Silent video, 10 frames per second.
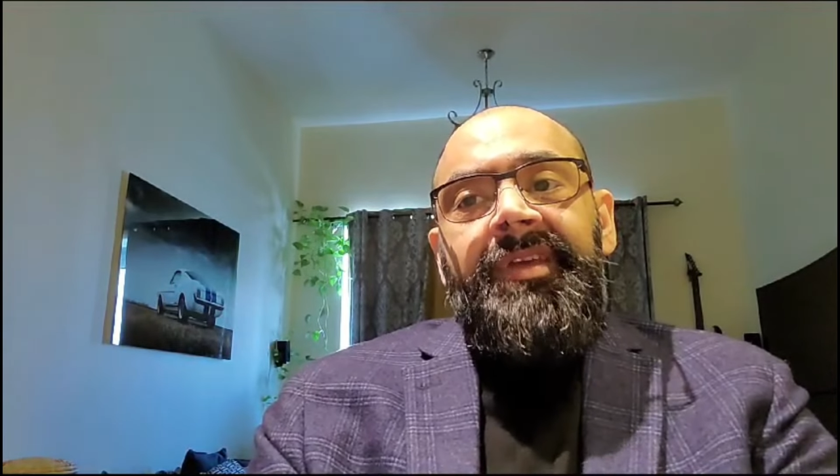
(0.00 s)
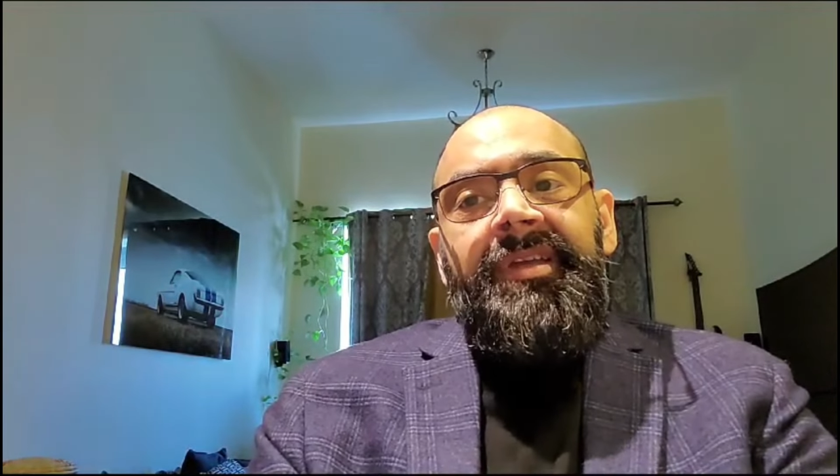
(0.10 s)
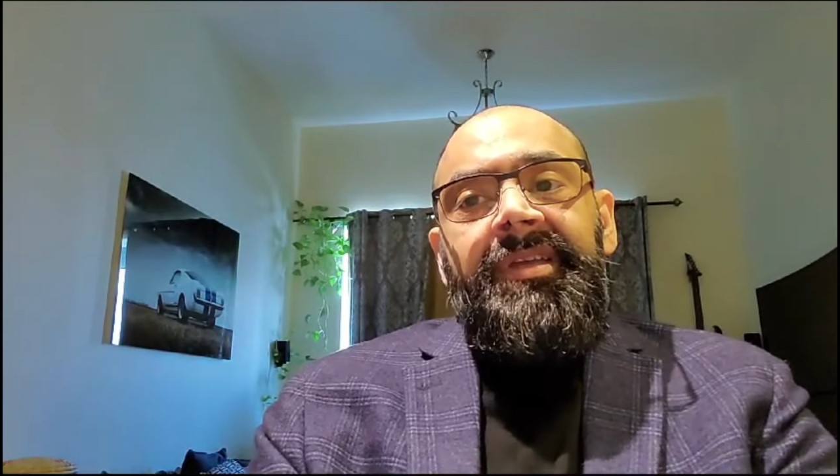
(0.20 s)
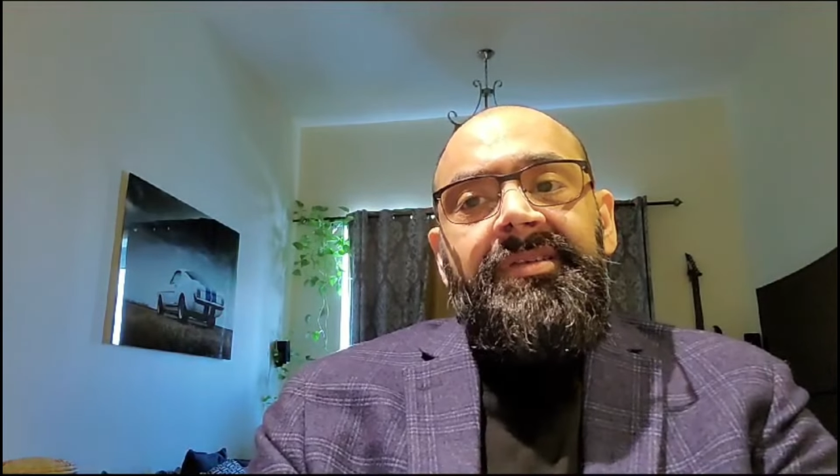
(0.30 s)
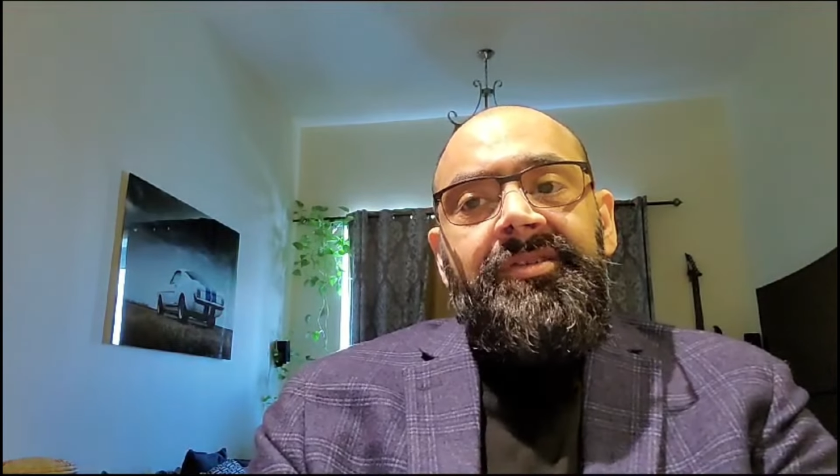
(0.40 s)

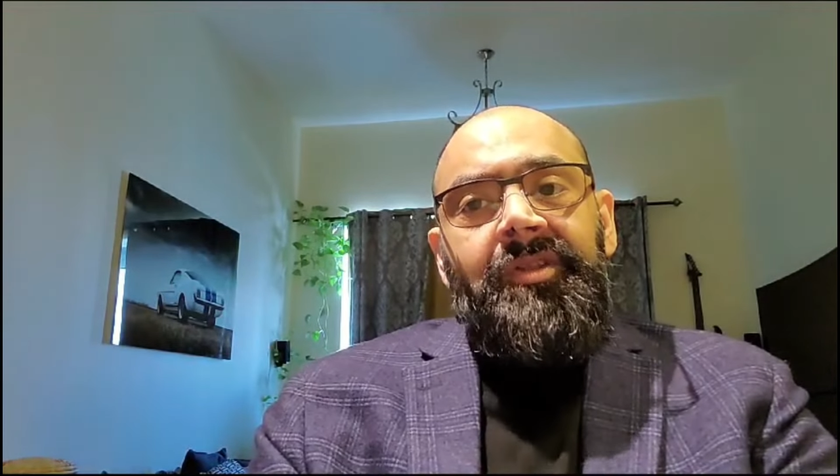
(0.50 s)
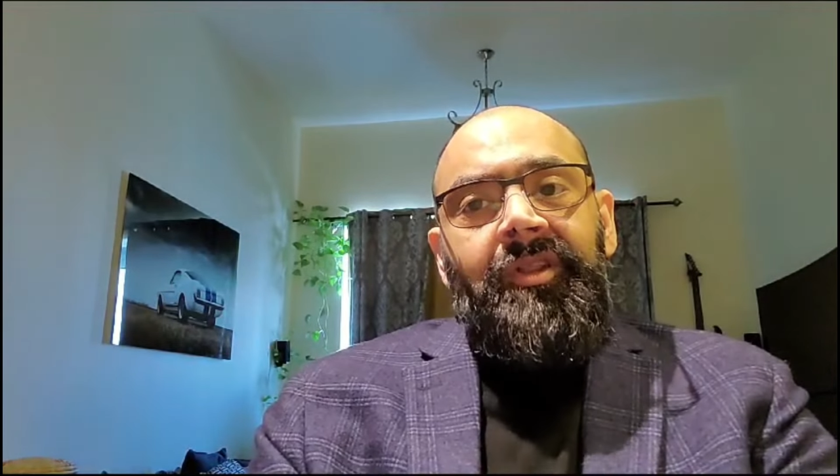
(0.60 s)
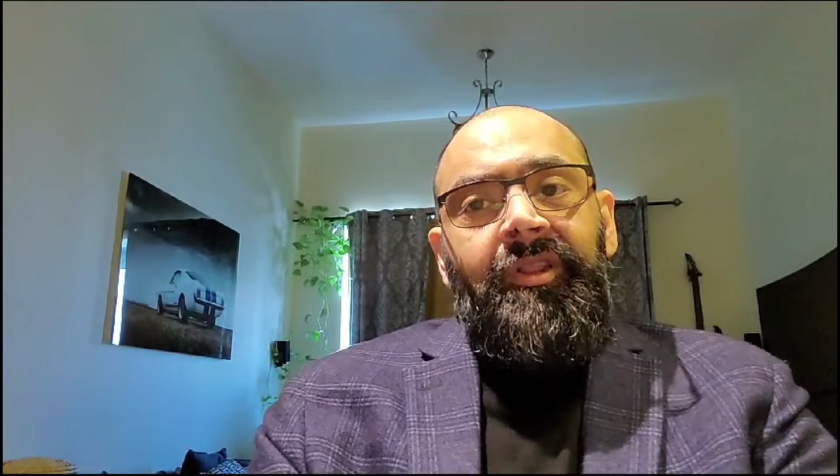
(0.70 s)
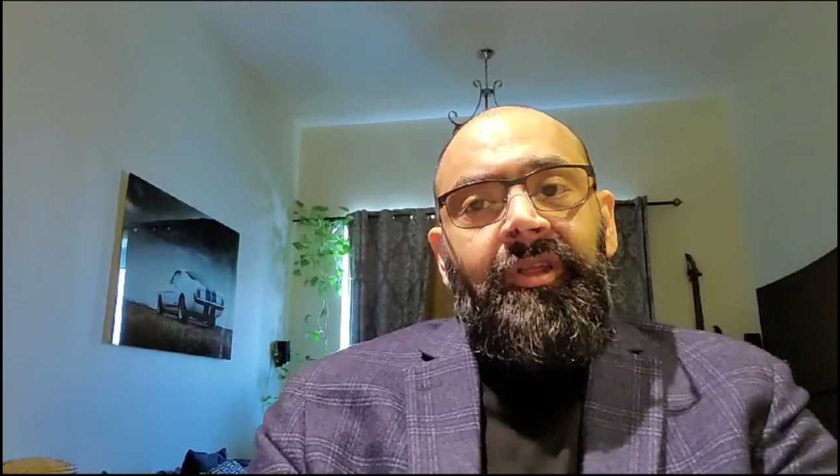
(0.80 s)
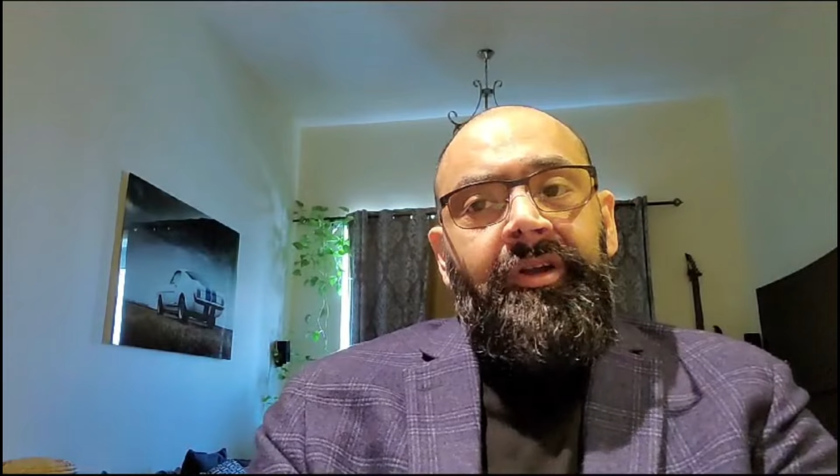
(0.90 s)
Turkish
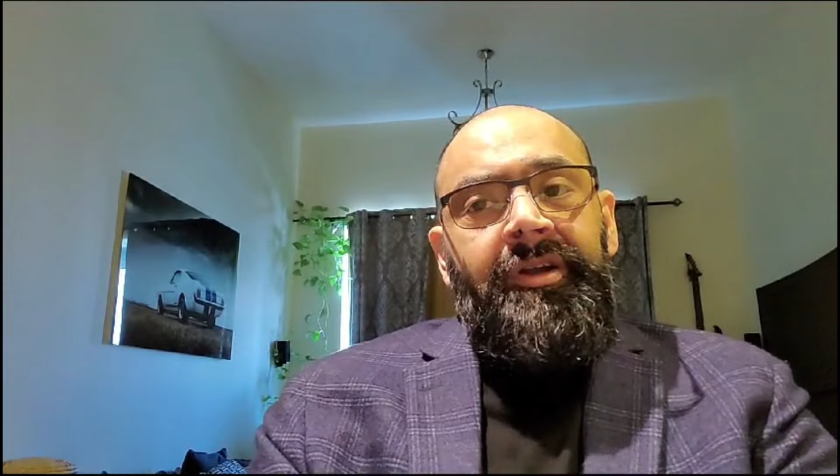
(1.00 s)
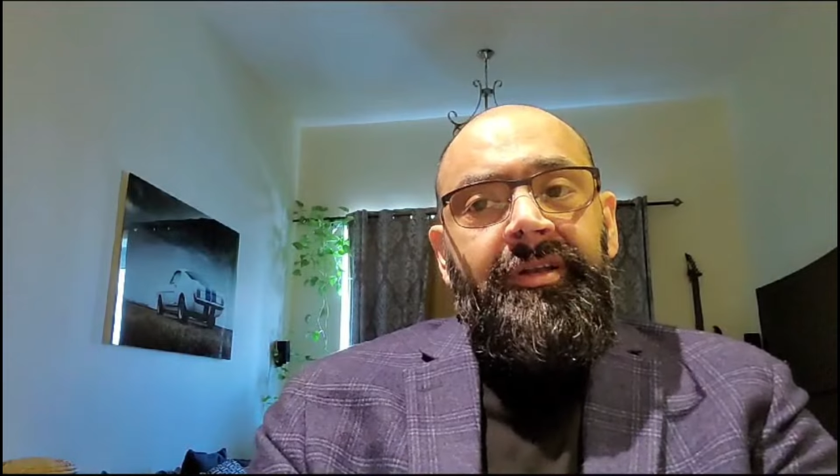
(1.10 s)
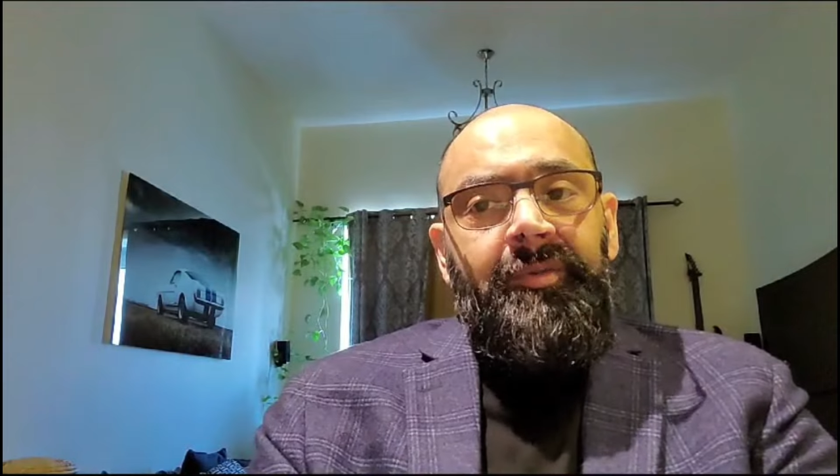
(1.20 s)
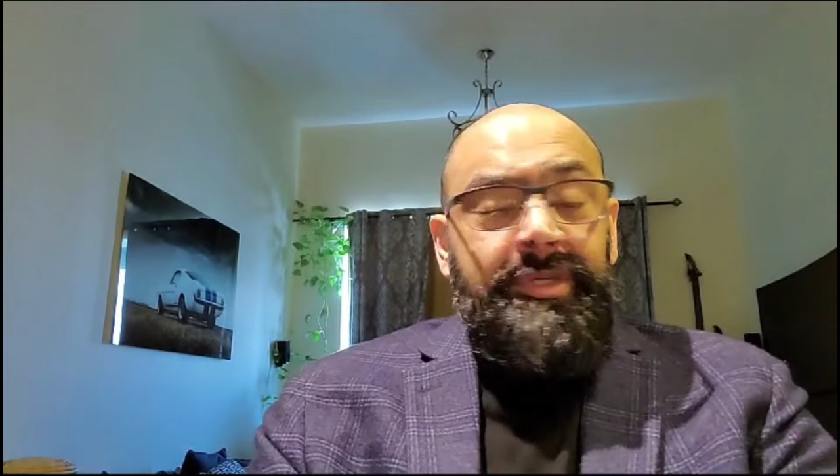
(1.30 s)
laurel,